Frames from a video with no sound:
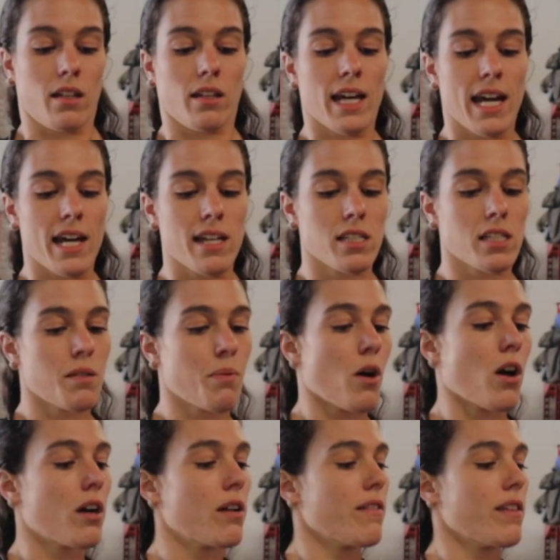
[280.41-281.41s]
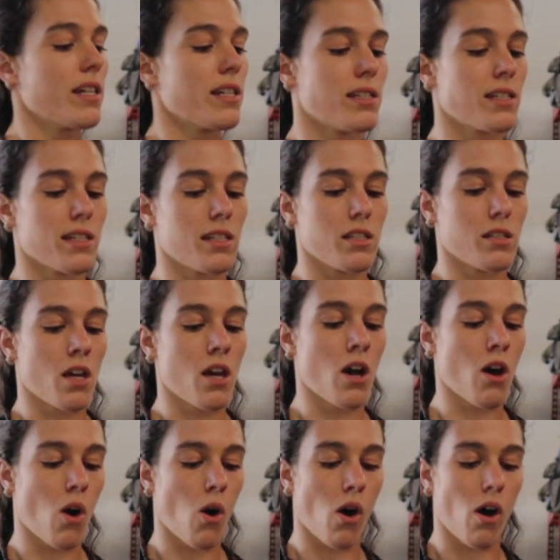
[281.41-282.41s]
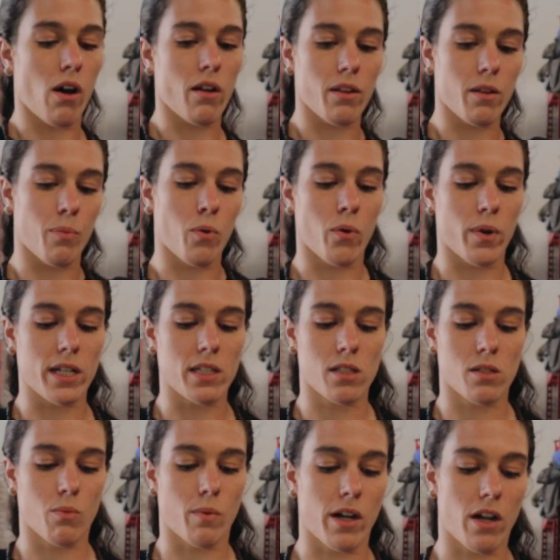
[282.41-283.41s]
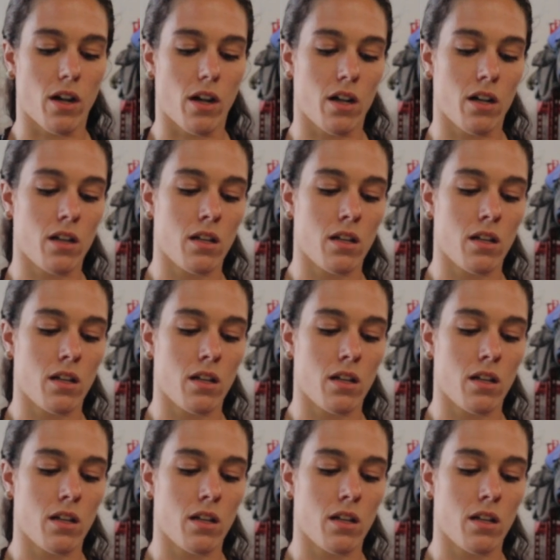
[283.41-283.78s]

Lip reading: the last part of this is all the points where